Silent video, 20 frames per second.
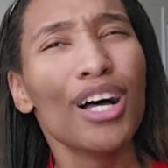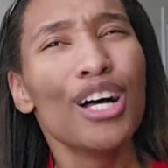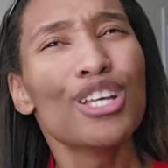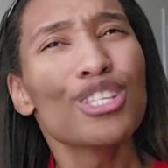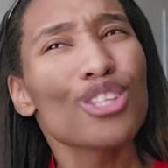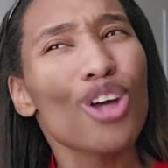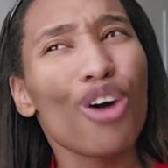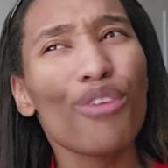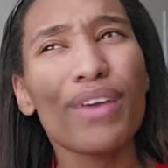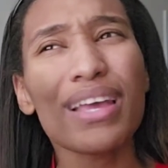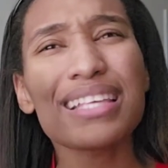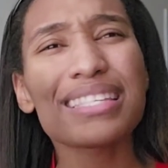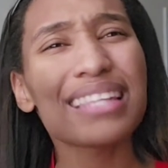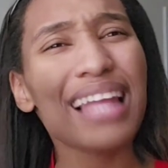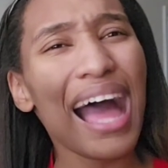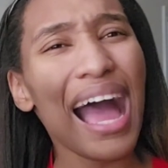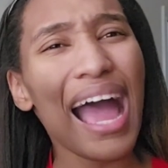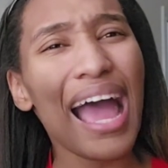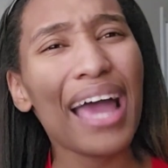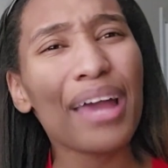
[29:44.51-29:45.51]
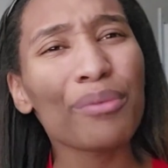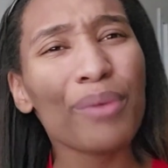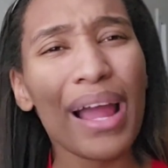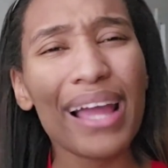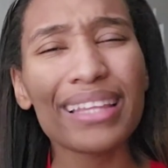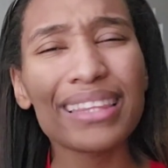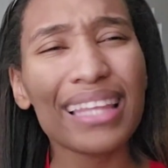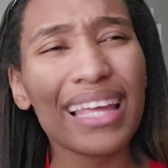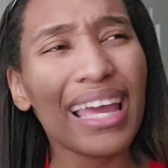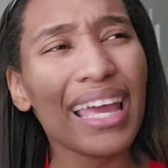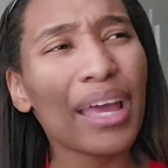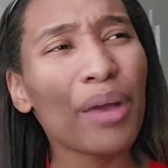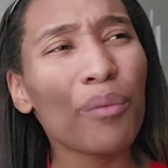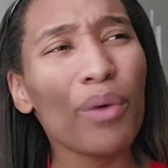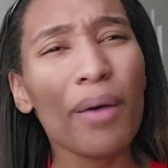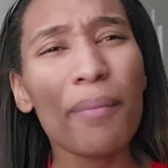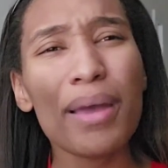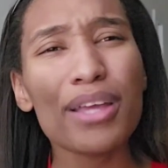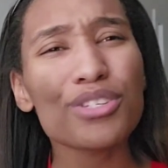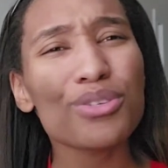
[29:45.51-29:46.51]
So, if he's lying right there,
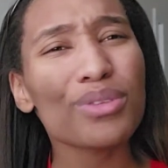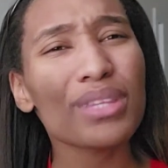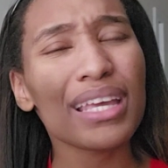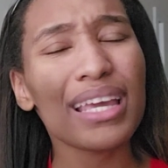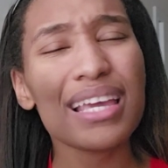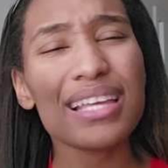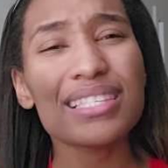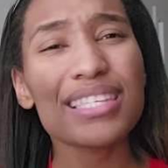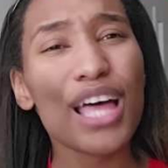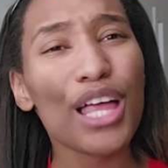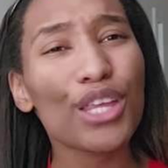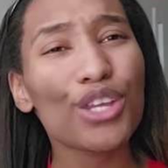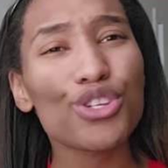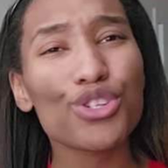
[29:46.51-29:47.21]
what makes you think he's telling